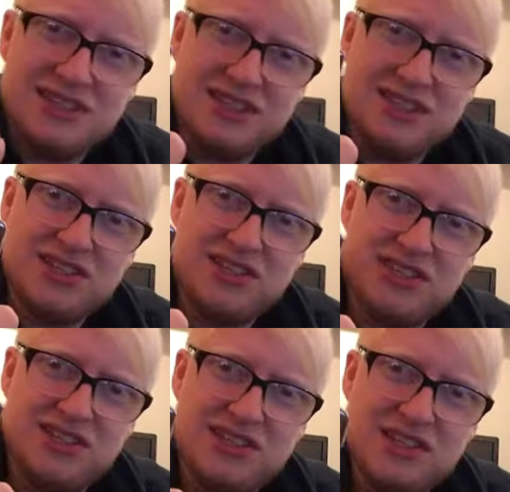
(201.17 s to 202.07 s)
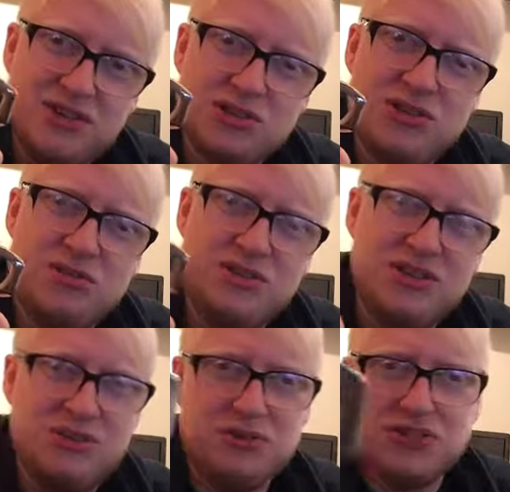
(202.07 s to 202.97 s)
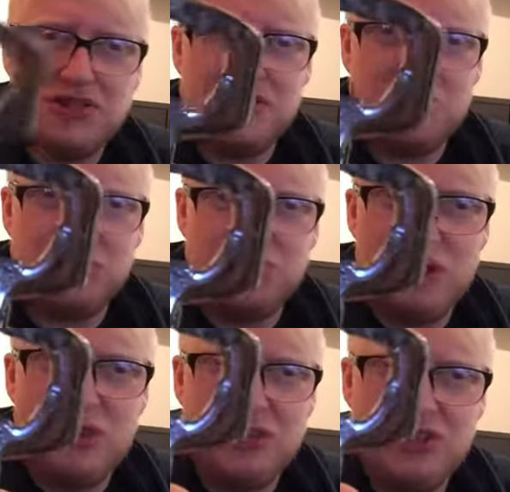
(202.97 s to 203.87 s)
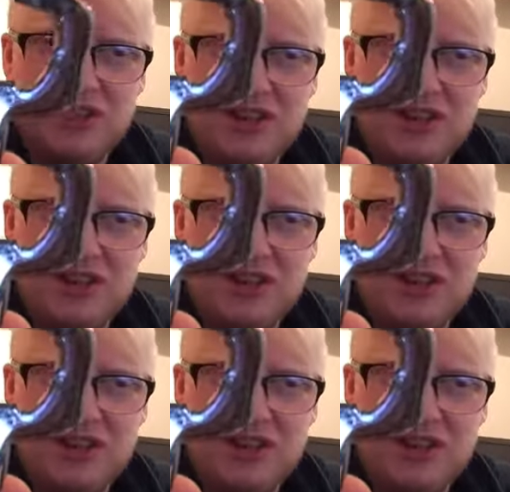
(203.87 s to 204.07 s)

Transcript: That's actually, it almost like, looks like it's growing on